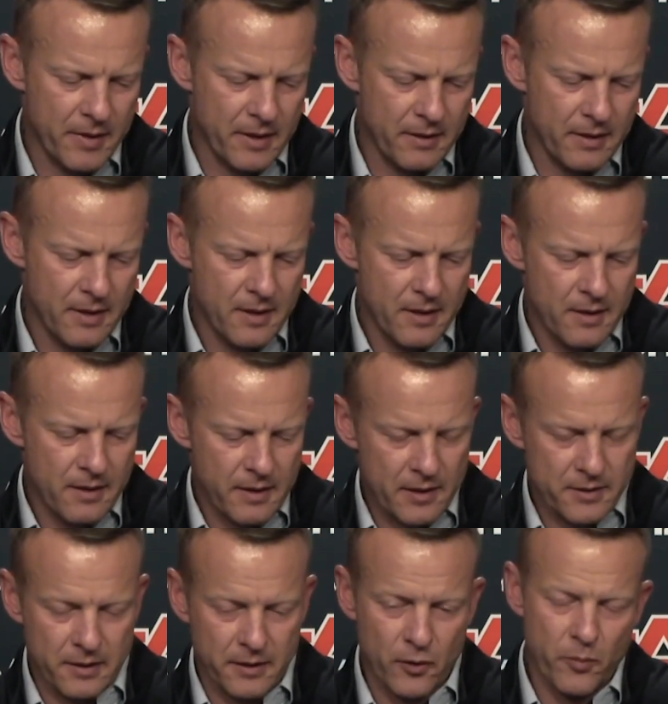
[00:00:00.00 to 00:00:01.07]
And that
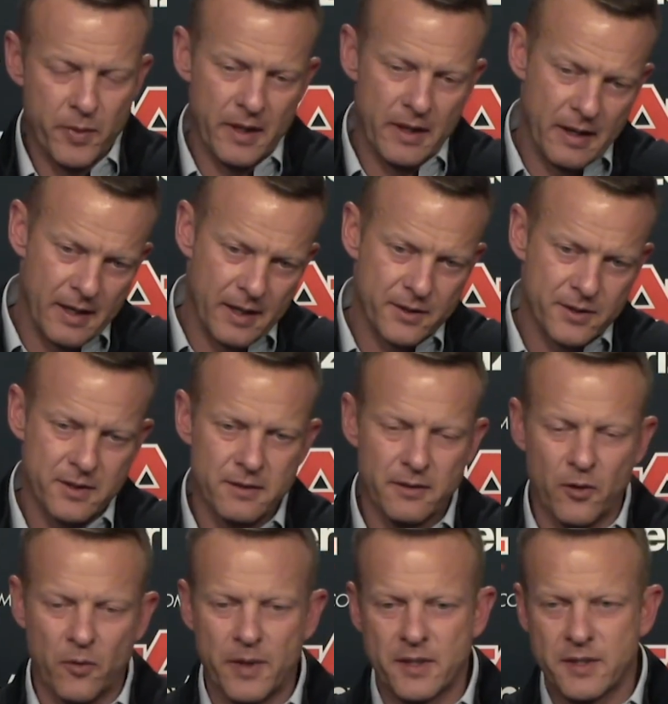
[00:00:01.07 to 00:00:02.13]
was a little bit of us, a
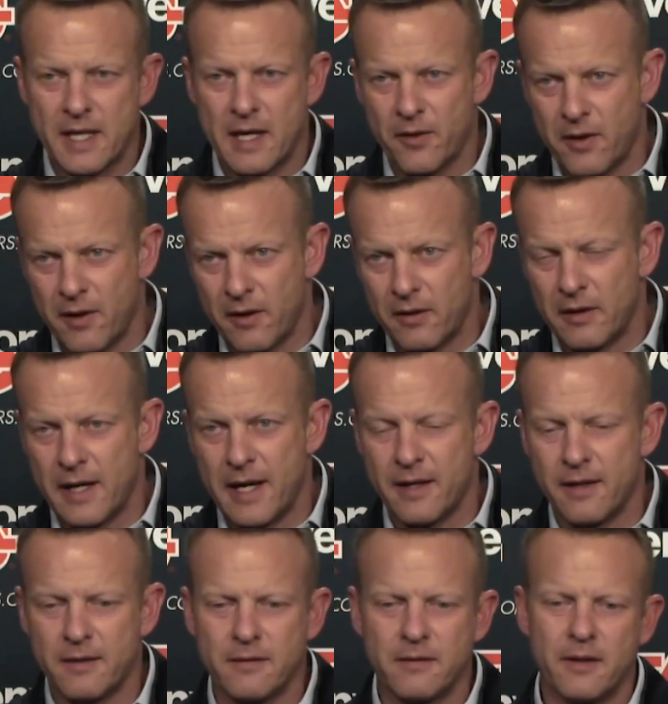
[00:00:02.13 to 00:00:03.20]
little bit of South
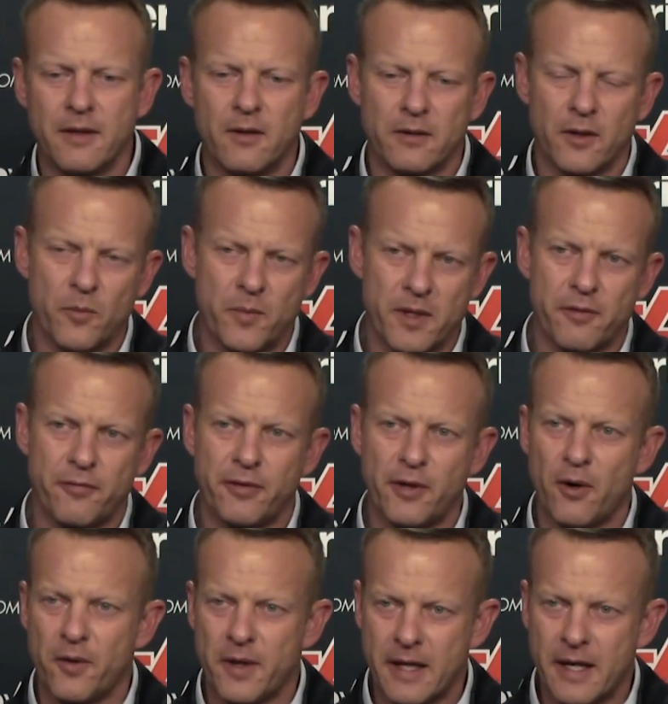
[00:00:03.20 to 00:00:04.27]
Carolina, you know, a little bit of the
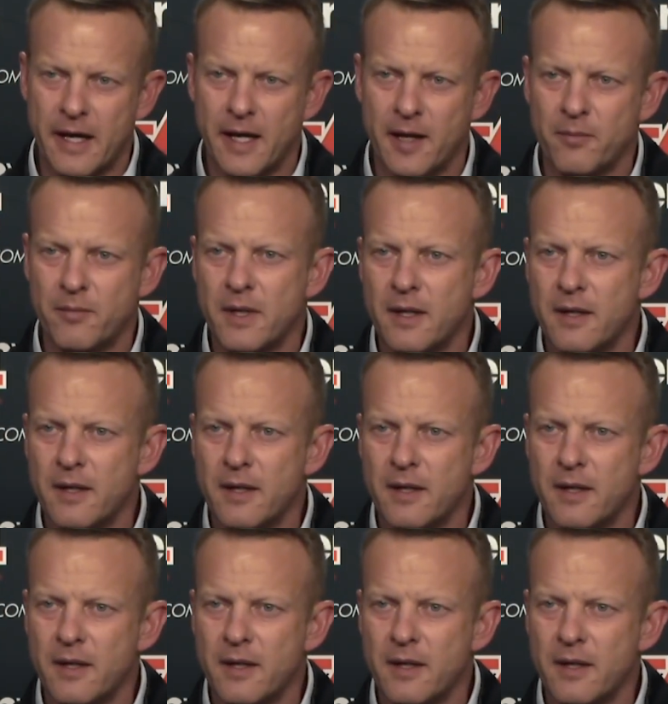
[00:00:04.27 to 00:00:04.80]
flow of the game